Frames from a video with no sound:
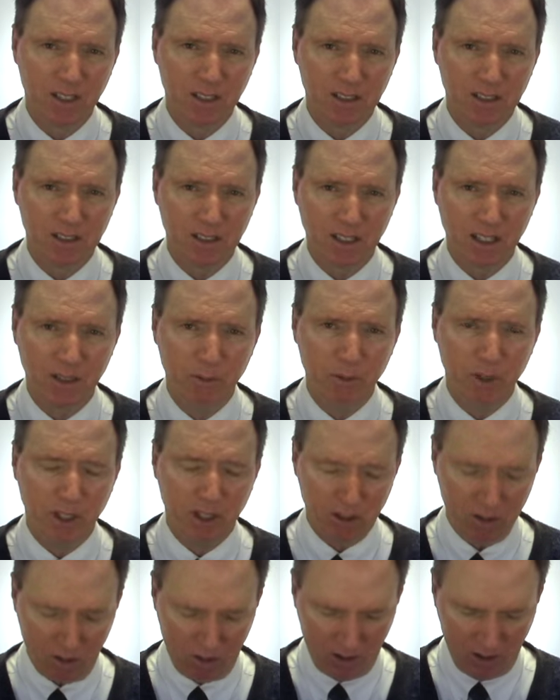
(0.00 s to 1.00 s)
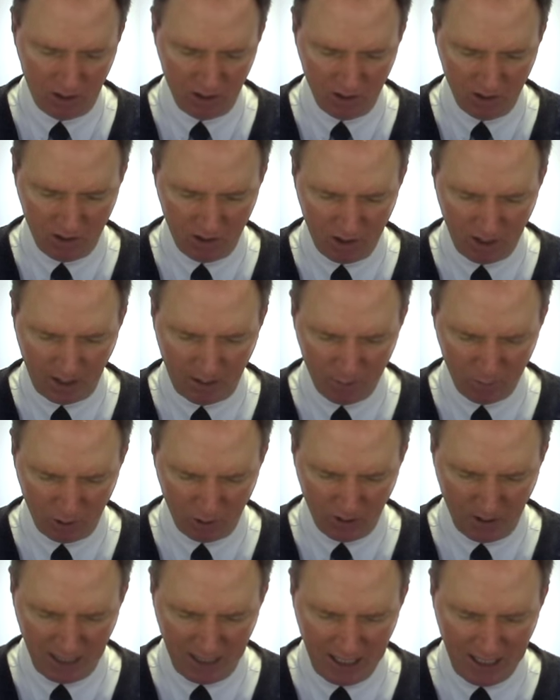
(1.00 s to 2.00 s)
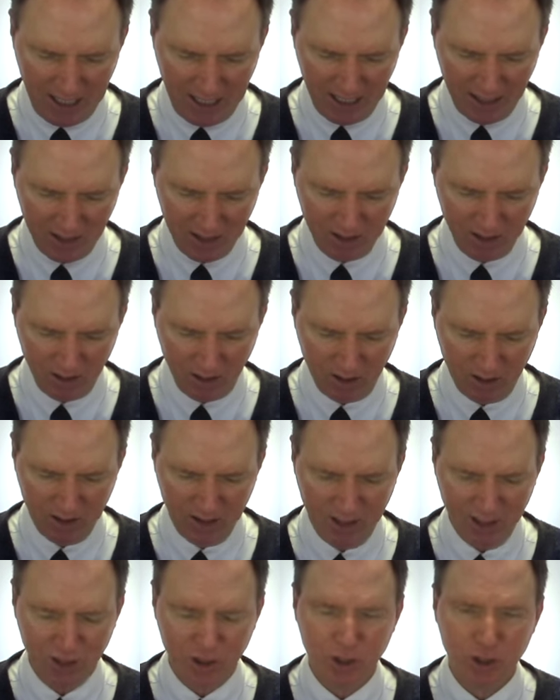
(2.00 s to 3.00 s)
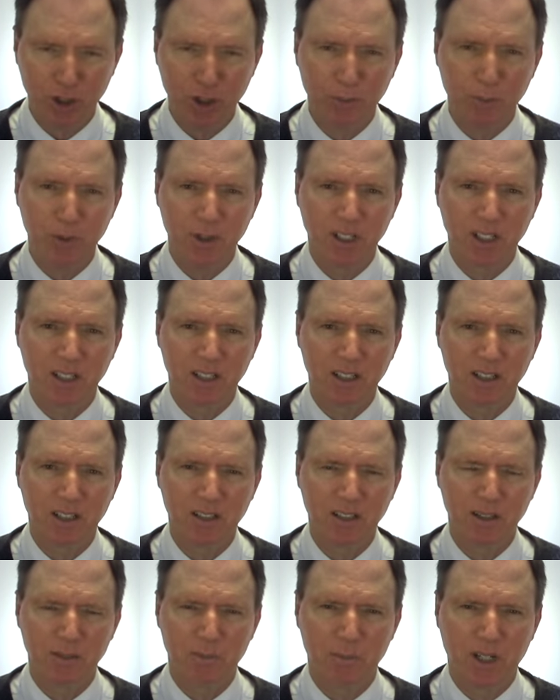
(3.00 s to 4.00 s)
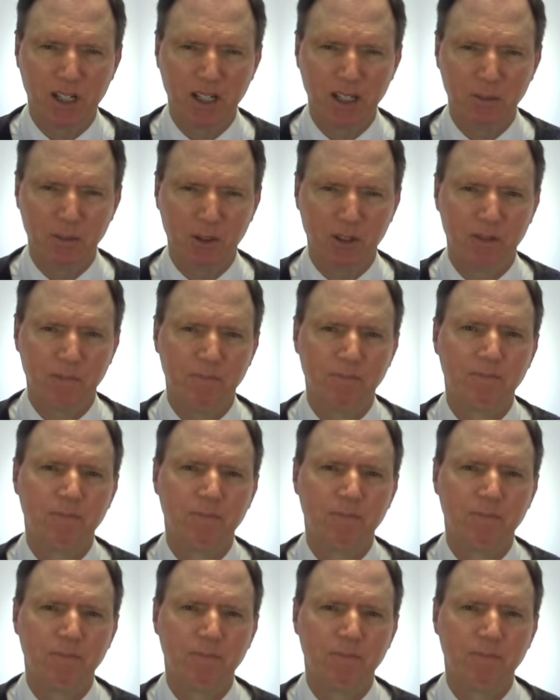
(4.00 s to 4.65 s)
Today we are on chapter eight on interpreting the Bible.